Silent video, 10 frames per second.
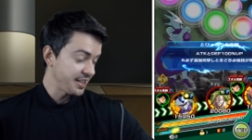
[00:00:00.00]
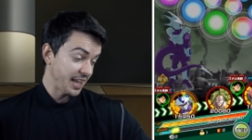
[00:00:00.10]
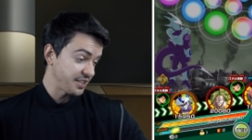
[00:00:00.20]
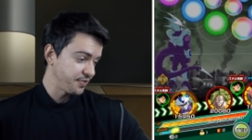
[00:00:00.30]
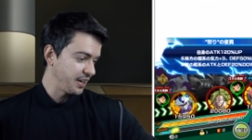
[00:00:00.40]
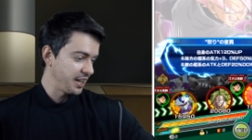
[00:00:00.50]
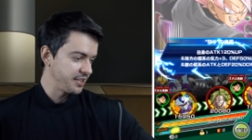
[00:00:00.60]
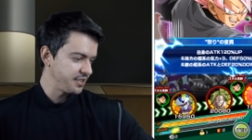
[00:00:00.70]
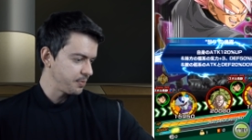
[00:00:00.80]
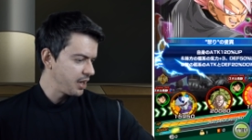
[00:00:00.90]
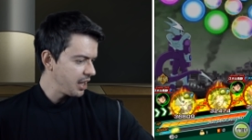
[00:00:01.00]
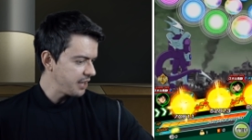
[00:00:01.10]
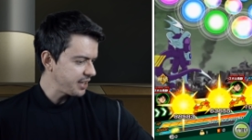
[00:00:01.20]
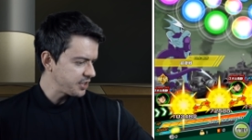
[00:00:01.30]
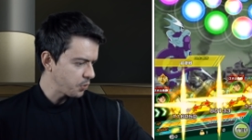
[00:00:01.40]
that's actually funny that it's him.
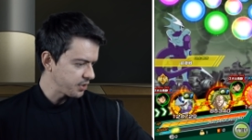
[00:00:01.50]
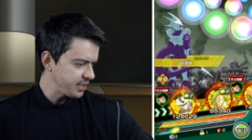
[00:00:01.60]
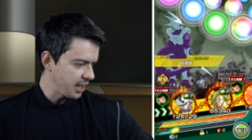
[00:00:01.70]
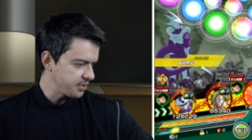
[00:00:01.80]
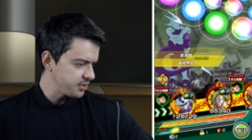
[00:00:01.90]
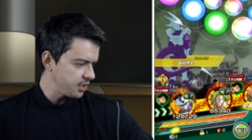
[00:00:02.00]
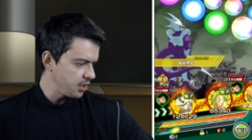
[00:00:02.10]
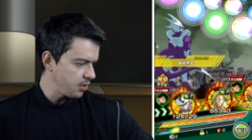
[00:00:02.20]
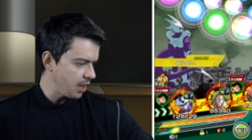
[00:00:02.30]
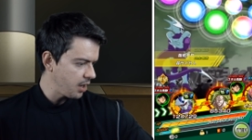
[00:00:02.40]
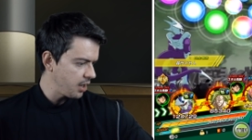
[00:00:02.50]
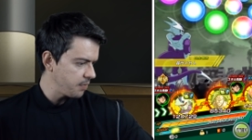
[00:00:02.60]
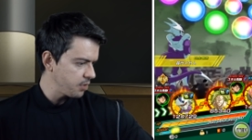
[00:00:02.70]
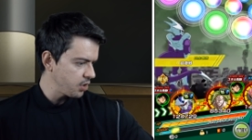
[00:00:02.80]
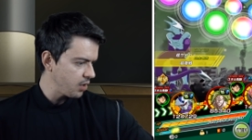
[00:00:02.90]
That's how this works out. So uh,
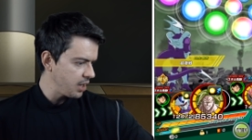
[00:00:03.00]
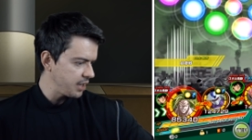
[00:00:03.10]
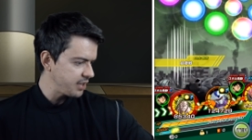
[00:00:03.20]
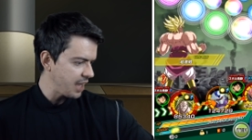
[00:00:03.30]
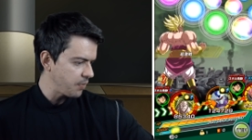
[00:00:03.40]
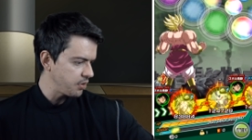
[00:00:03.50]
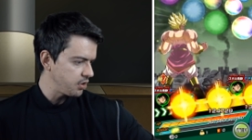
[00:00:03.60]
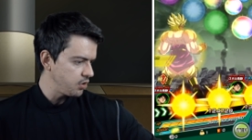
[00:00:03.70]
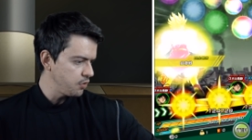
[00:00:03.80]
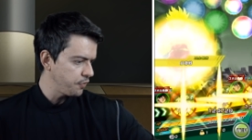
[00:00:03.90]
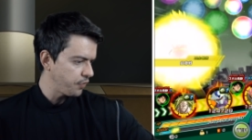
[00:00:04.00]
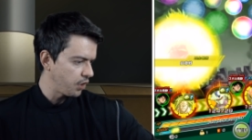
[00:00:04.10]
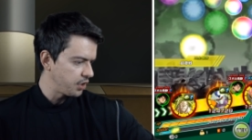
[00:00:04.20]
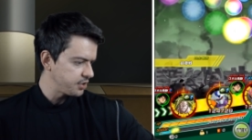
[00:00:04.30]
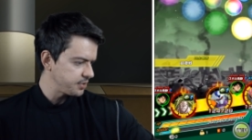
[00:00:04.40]
I'm gonna go ahead and attack with you
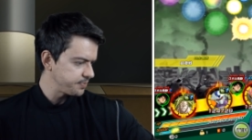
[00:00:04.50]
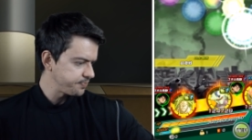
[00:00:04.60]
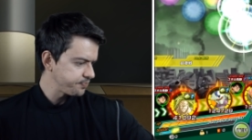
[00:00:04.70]
first.